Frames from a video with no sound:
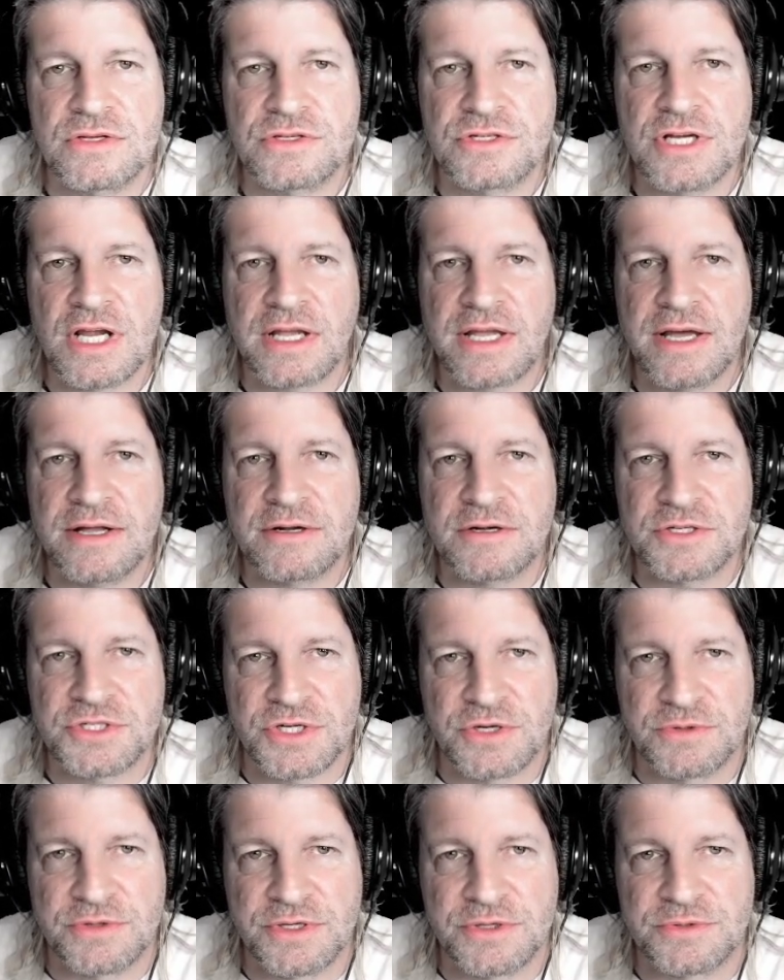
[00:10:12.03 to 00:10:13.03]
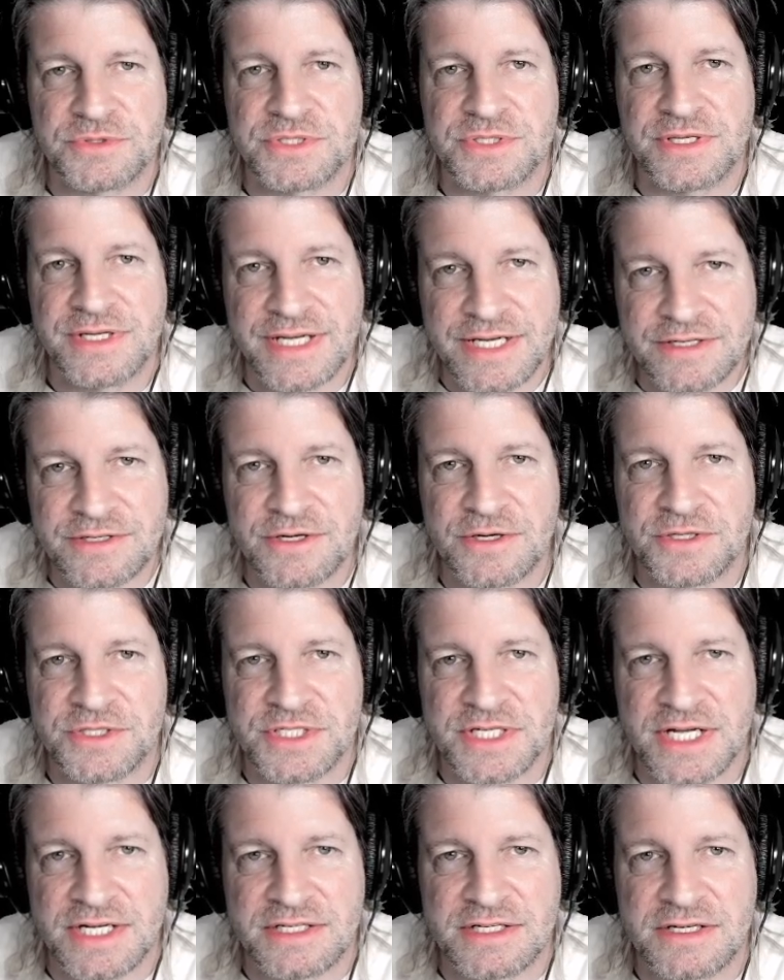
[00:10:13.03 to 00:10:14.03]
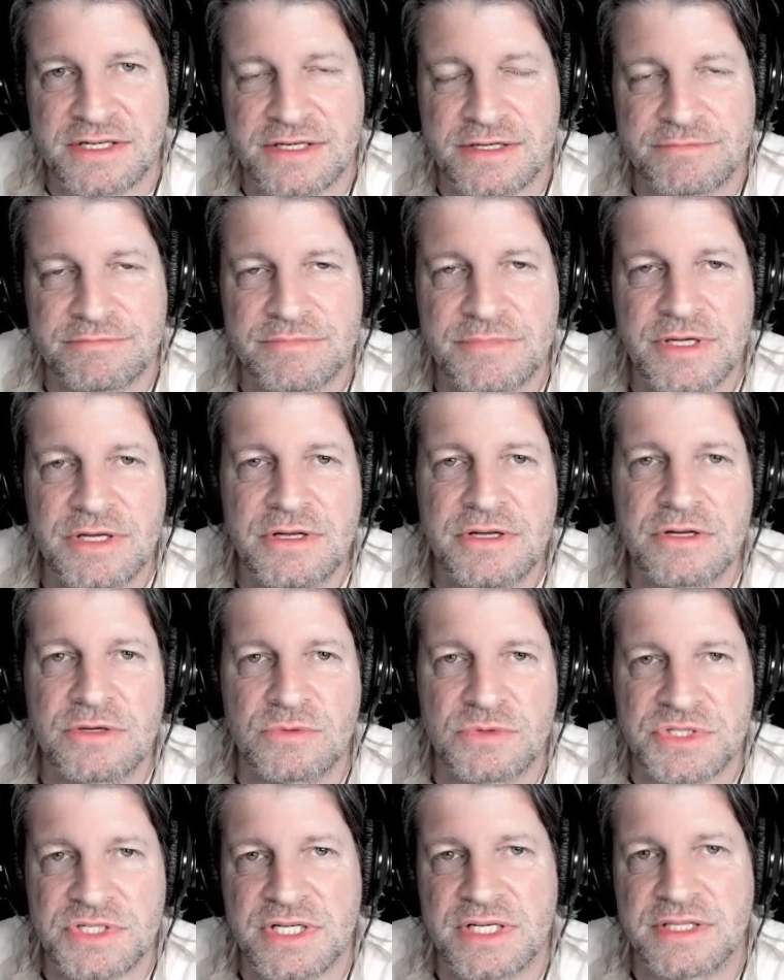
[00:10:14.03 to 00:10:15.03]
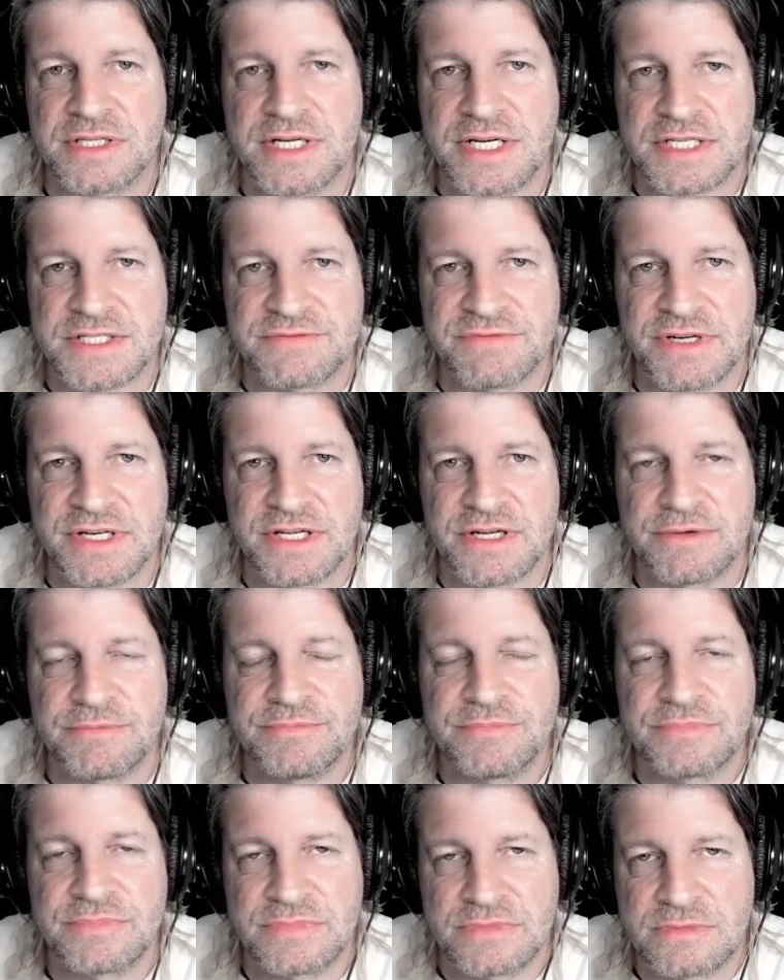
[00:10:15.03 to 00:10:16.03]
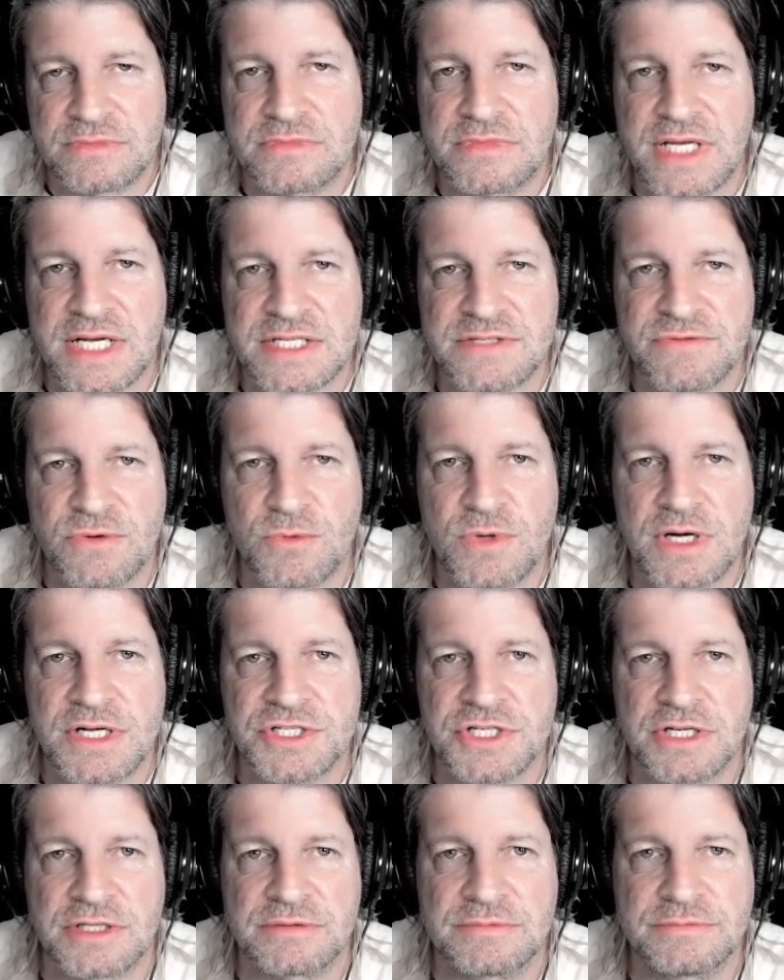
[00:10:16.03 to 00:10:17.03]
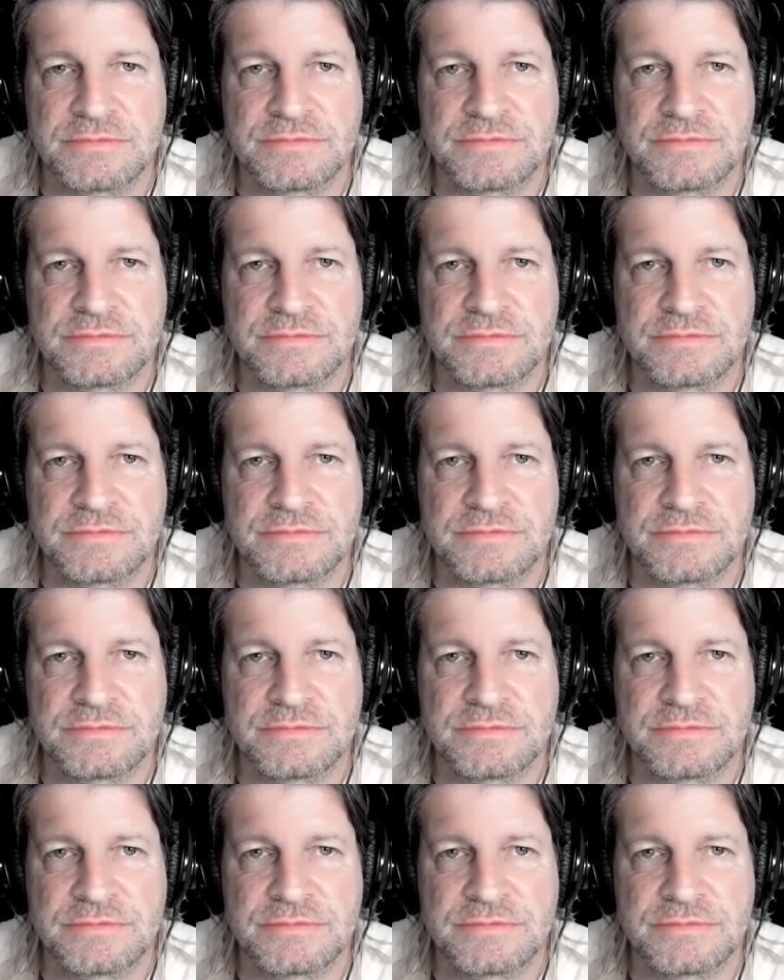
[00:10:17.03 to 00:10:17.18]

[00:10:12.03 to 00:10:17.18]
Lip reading: Check out our show notes at yergs.com. We'll see you in the next video. Thanks for watching.